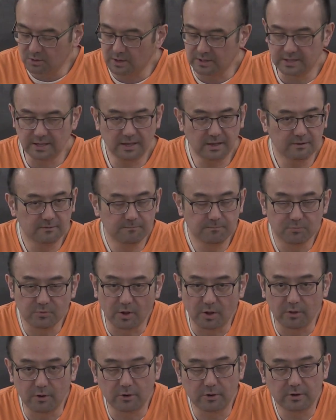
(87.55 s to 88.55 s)
again,
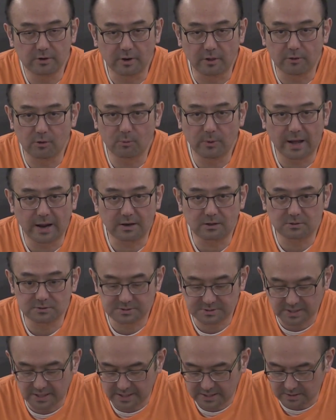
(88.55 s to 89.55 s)
another radical
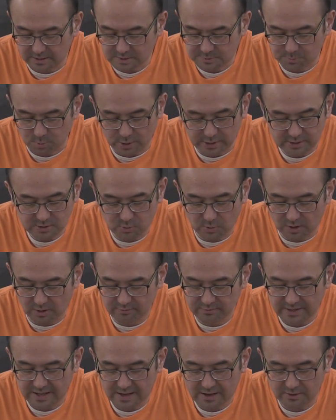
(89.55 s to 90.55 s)
sign. Let's break
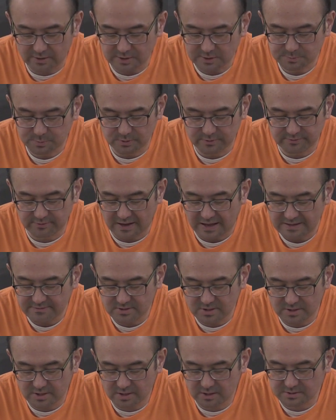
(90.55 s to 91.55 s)
12 down. Let's put
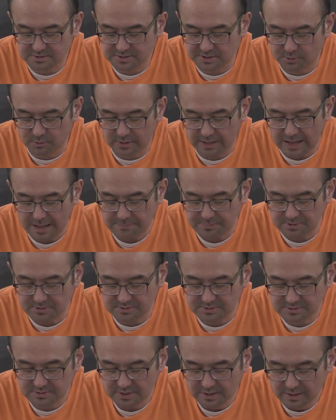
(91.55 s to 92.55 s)
5 in there and see what
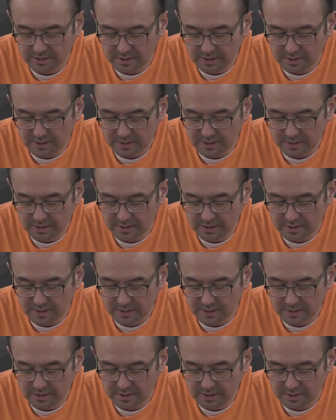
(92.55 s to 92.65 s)
happens.